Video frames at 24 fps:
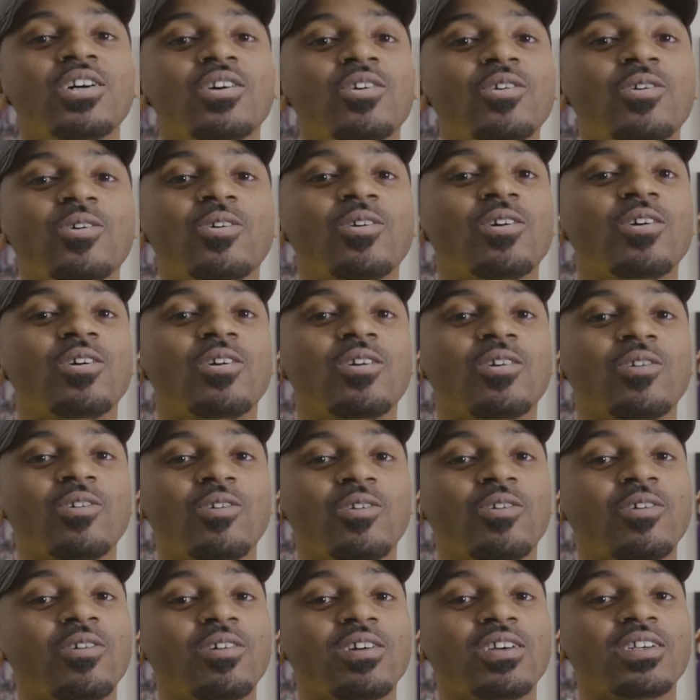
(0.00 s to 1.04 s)

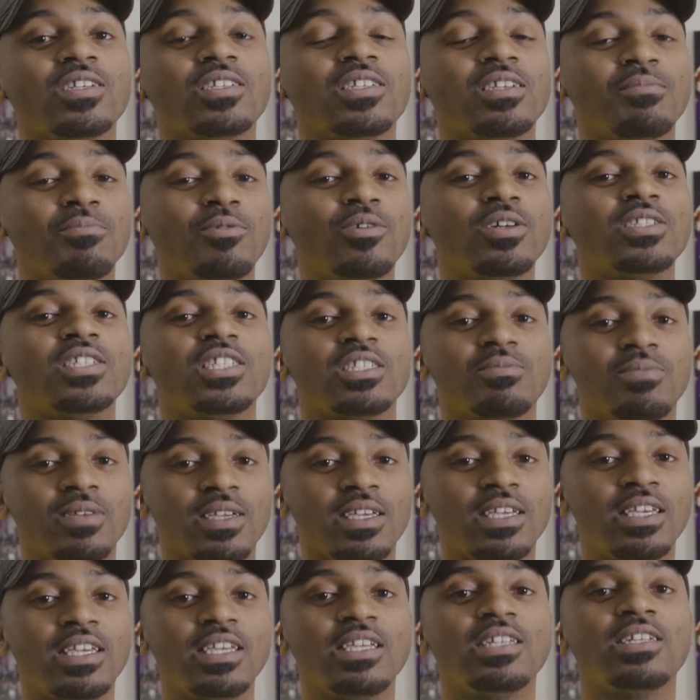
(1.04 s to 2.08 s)
or your boy just
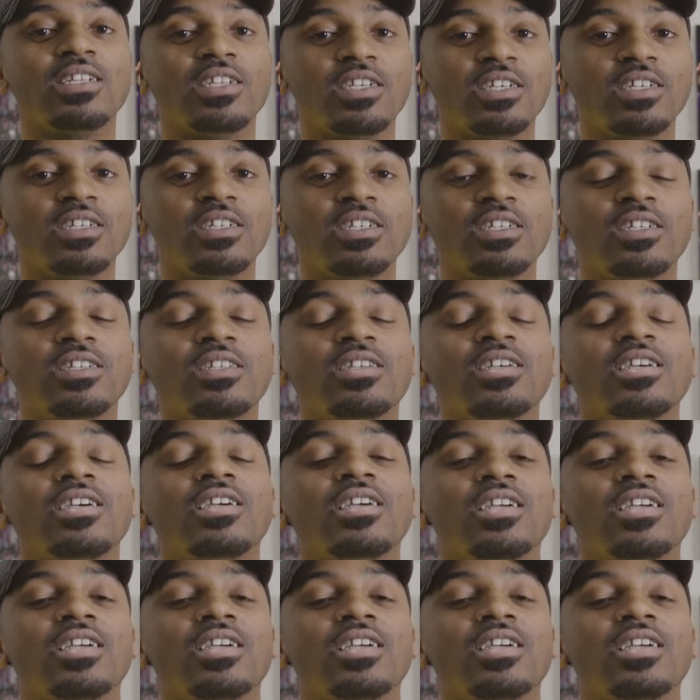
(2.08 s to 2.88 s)
been eating good.